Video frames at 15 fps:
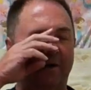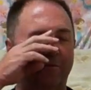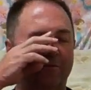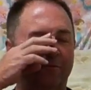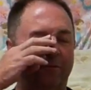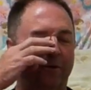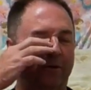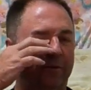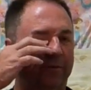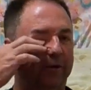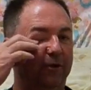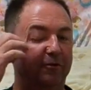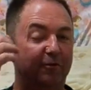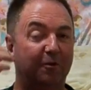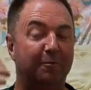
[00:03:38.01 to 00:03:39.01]
It wasn't
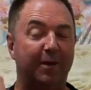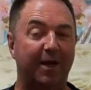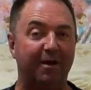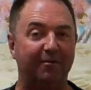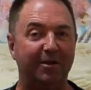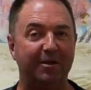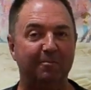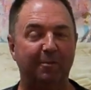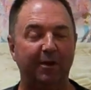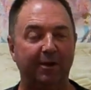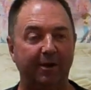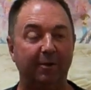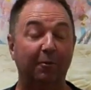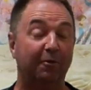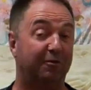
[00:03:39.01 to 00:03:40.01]
real super heavy, but
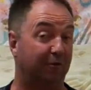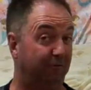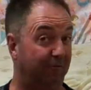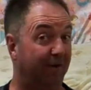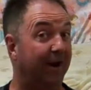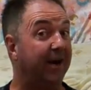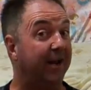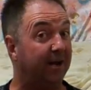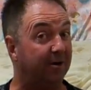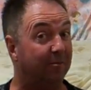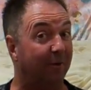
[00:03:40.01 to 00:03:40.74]
it was the front end,